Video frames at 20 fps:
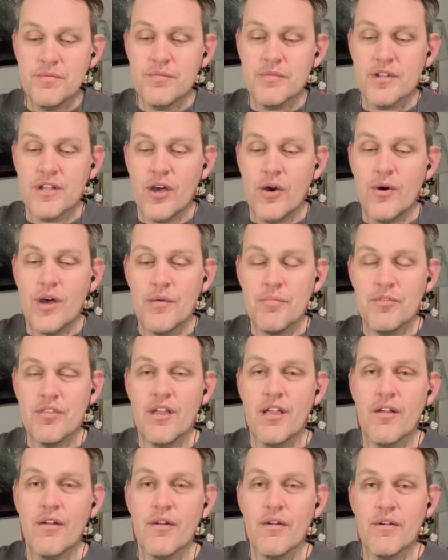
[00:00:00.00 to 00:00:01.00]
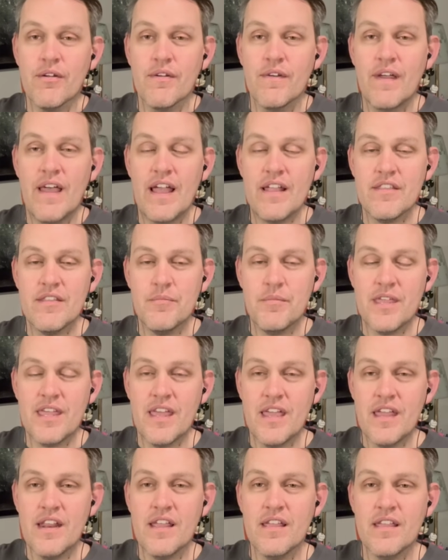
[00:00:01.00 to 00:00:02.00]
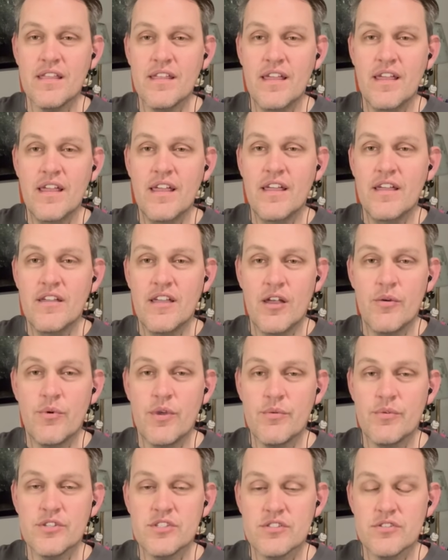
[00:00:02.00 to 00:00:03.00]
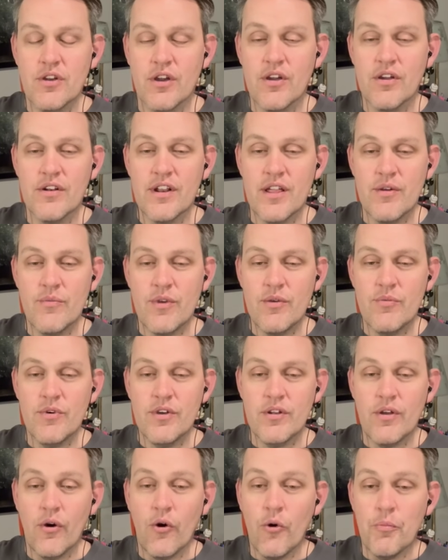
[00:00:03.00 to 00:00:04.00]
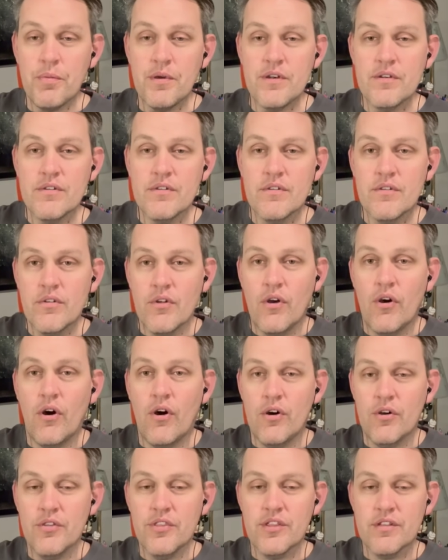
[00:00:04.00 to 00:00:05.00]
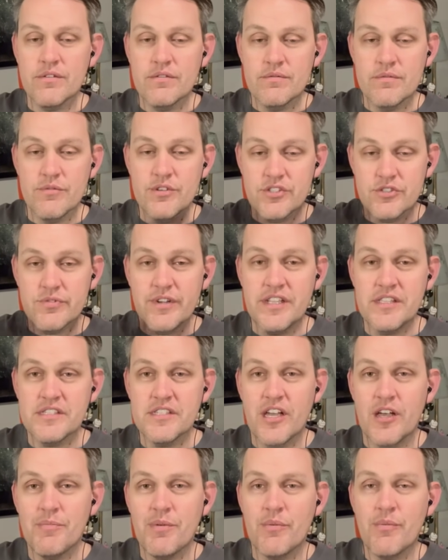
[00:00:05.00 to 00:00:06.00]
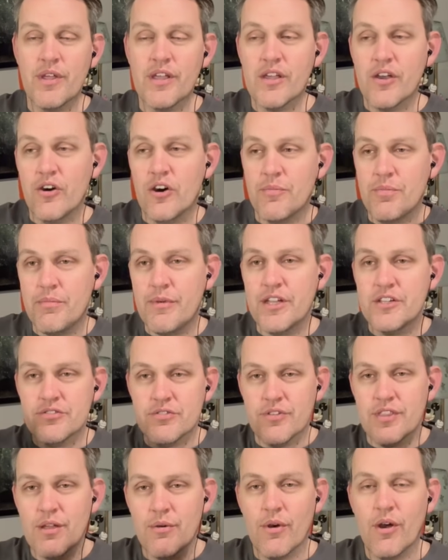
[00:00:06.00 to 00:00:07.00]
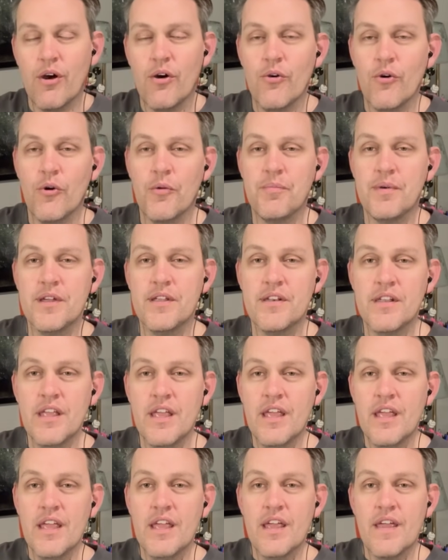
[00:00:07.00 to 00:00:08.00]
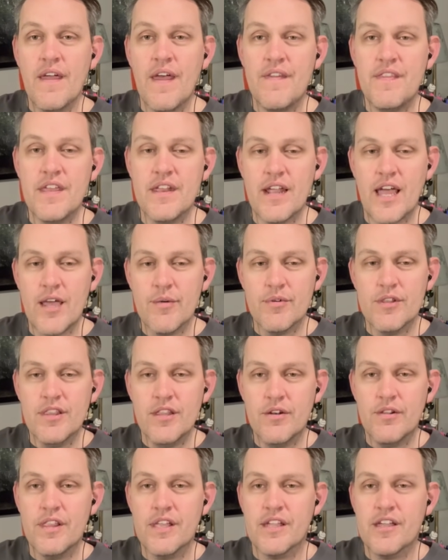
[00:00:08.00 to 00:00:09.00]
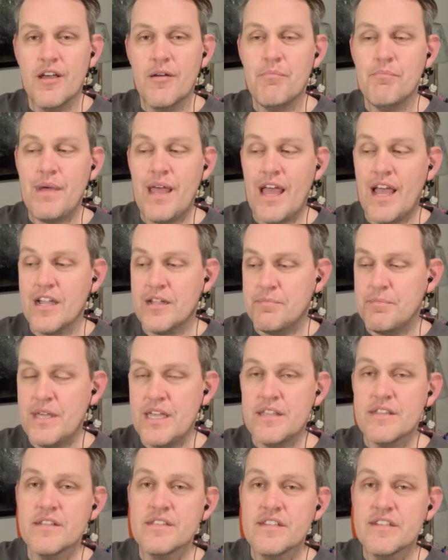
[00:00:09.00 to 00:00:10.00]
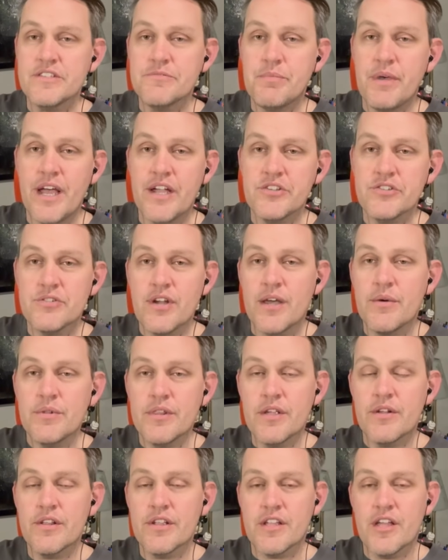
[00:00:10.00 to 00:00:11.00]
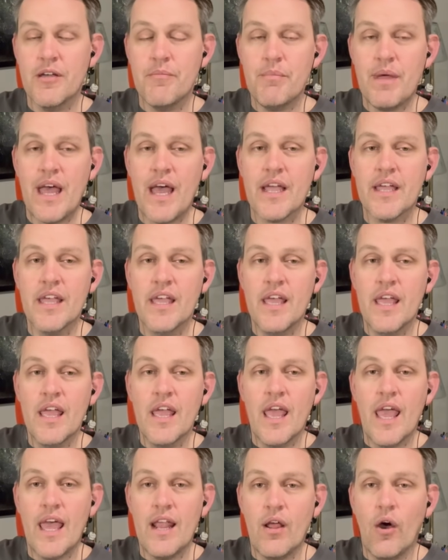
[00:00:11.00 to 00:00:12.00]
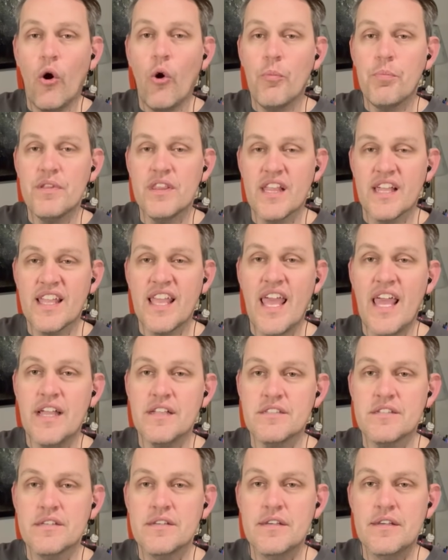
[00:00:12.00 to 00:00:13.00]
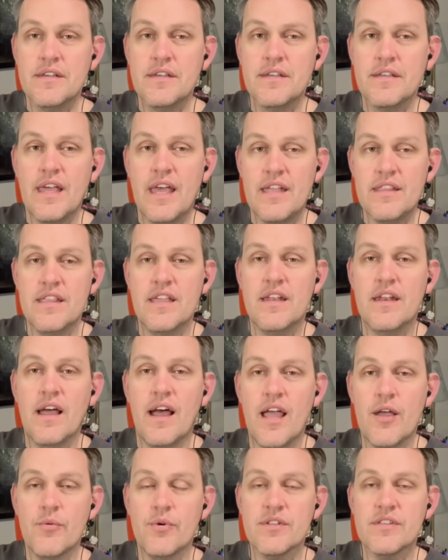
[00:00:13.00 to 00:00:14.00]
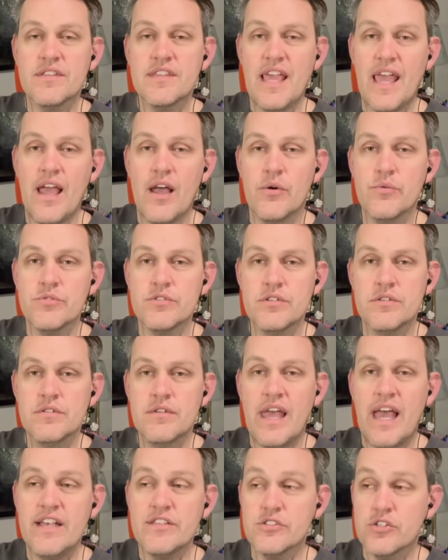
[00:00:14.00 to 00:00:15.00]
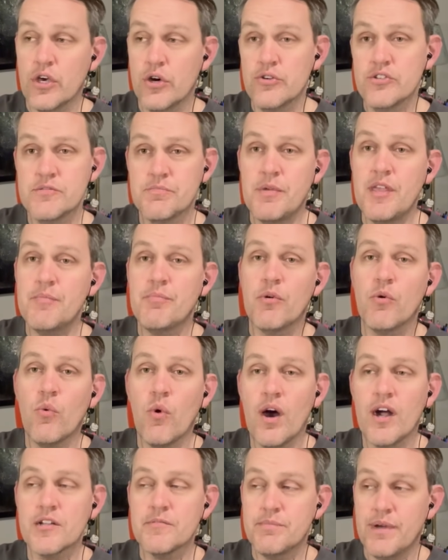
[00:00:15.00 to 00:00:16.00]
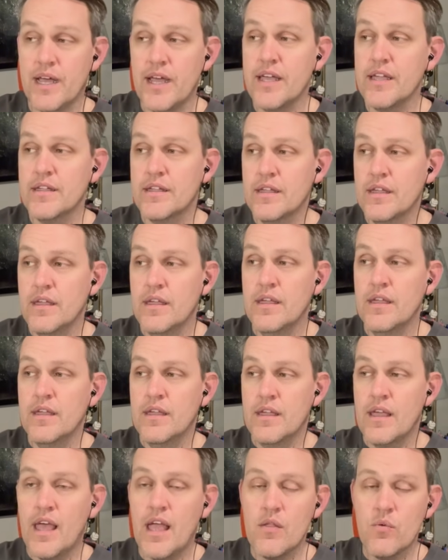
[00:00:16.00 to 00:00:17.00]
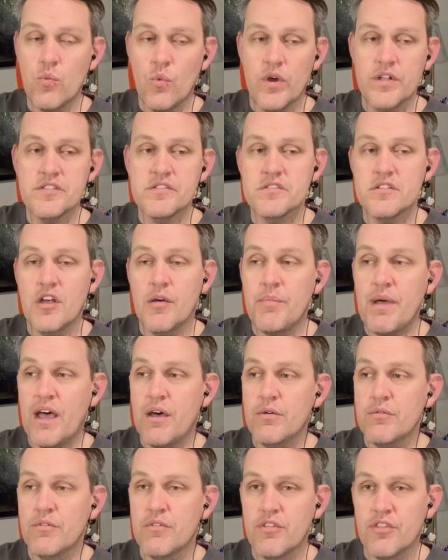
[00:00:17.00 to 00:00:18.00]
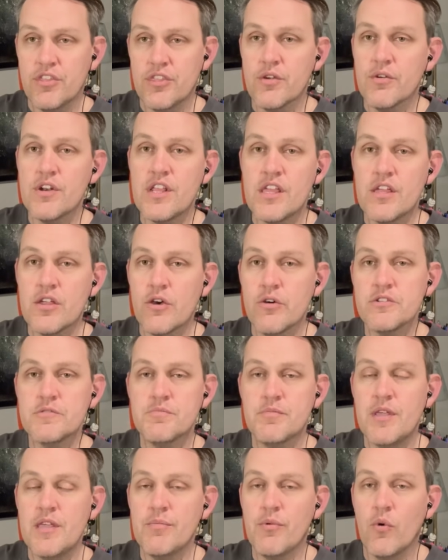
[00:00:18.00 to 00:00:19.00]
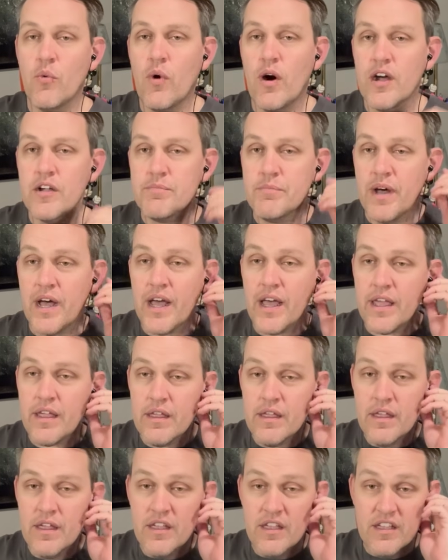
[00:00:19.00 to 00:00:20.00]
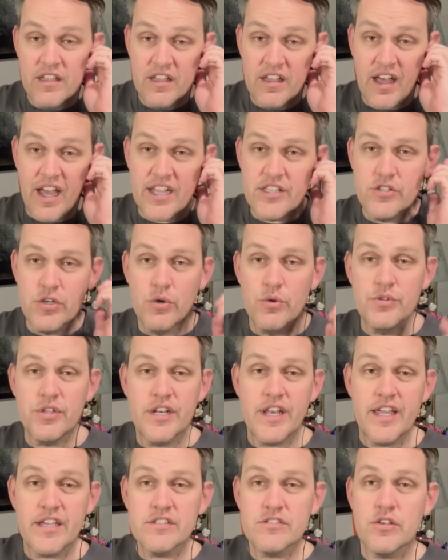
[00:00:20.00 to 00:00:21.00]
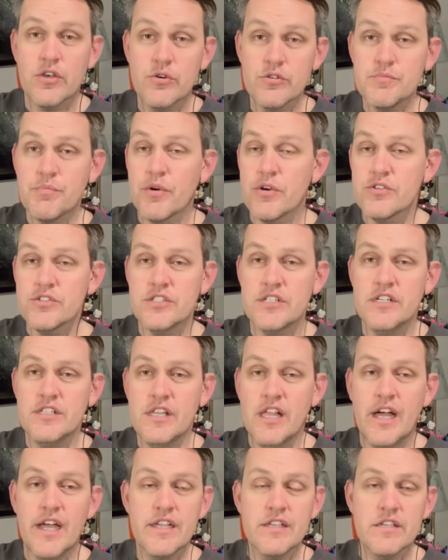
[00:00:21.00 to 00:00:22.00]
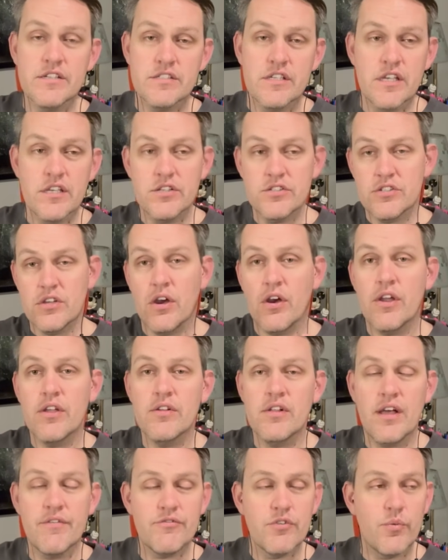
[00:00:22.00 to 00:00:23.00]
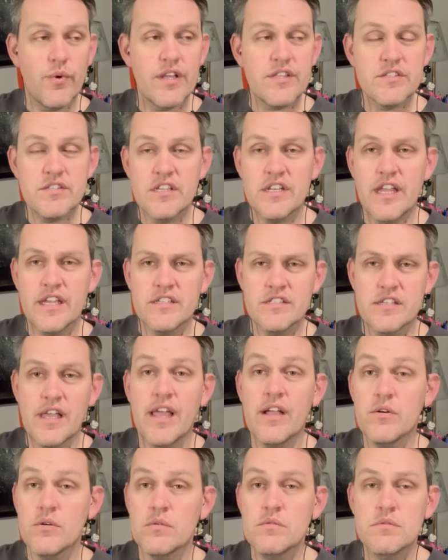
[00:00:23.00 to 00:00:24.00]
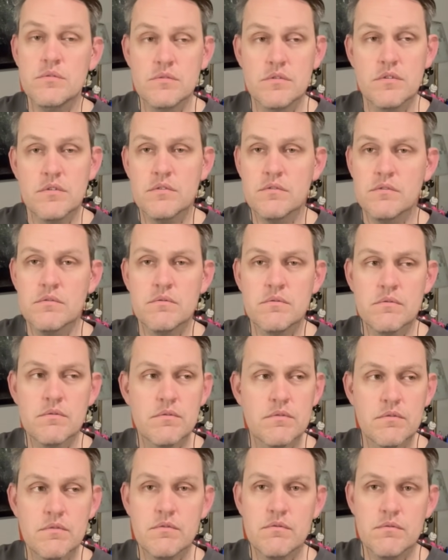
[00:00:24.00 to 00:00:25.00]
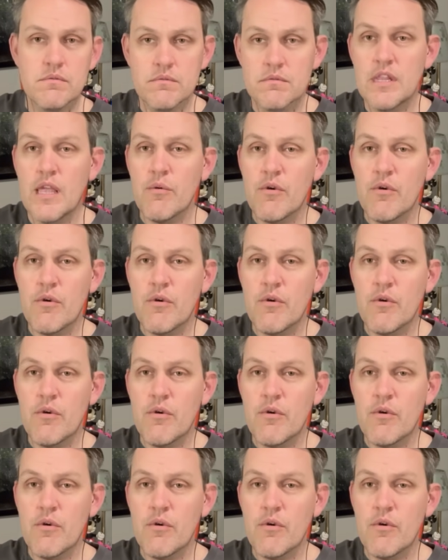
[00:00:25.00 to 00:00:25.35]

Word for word: go up there at the beginning and we would start and we would open all the restraints up and we'd go up, make sure they were all open. And then I would literally come back, being the dispatcher, I would literally come back and open the gate. And then I would count as ghost people walked by. And once about 30 ghost people walked by, I told the next ghost person in line, I said, sorry, you'll have to wait till the next cycle. And mm. they